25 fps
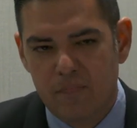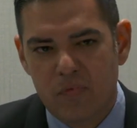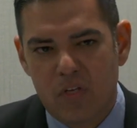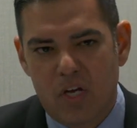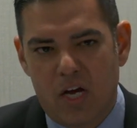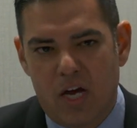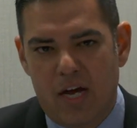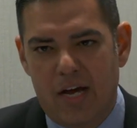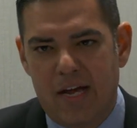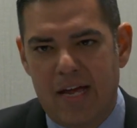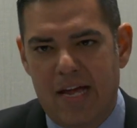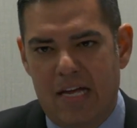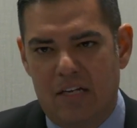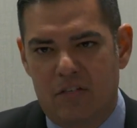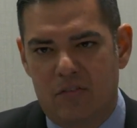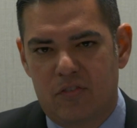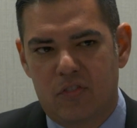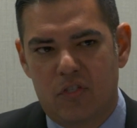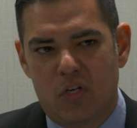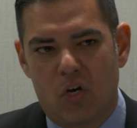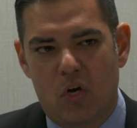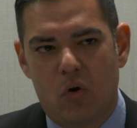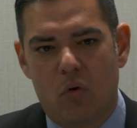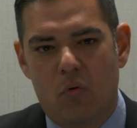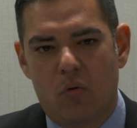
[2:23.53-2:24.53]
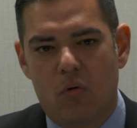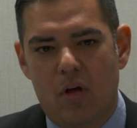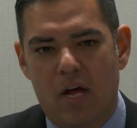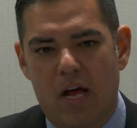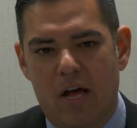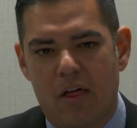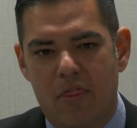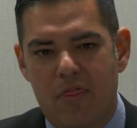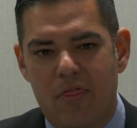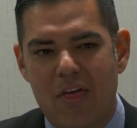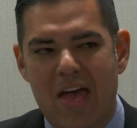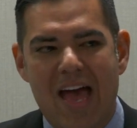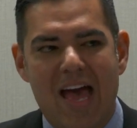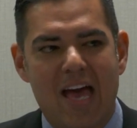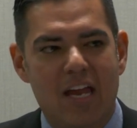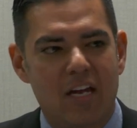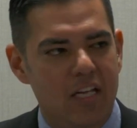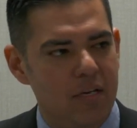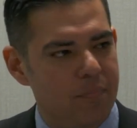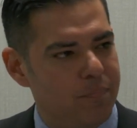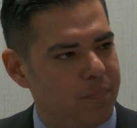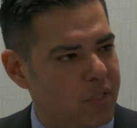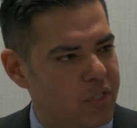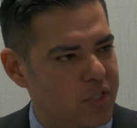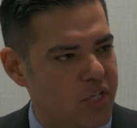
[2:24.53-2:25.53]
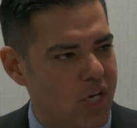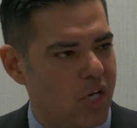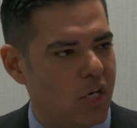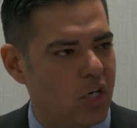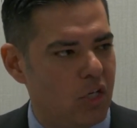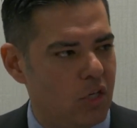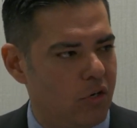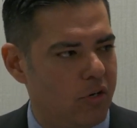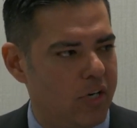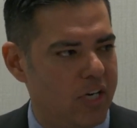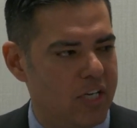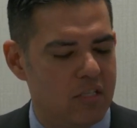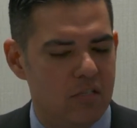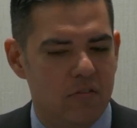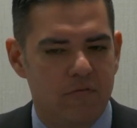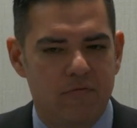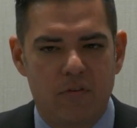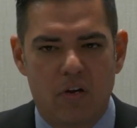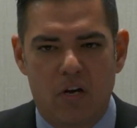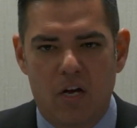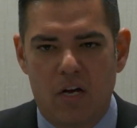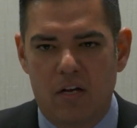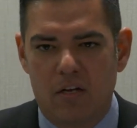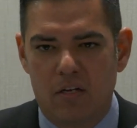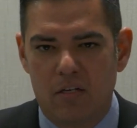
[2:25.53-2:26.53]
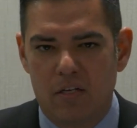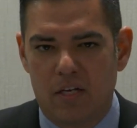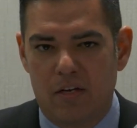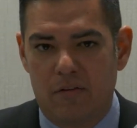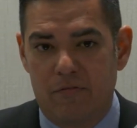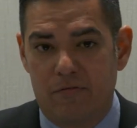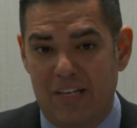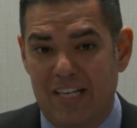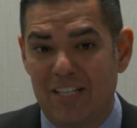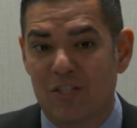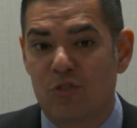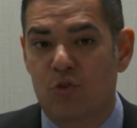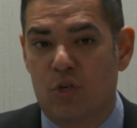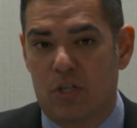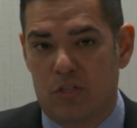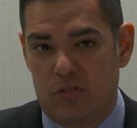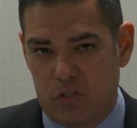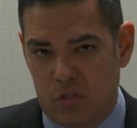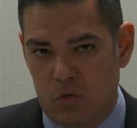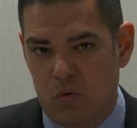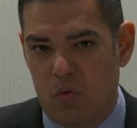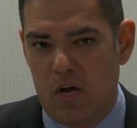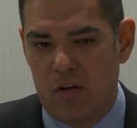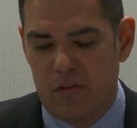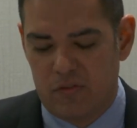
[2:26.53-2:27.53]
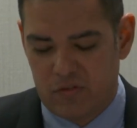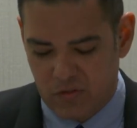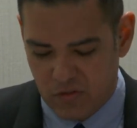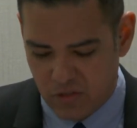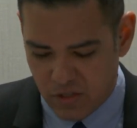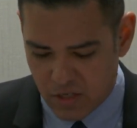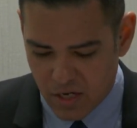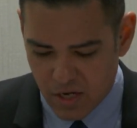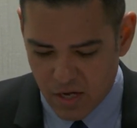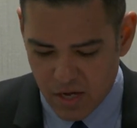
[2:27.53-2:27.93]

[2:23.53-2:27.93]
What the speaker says: And so that in particular is of interest to us,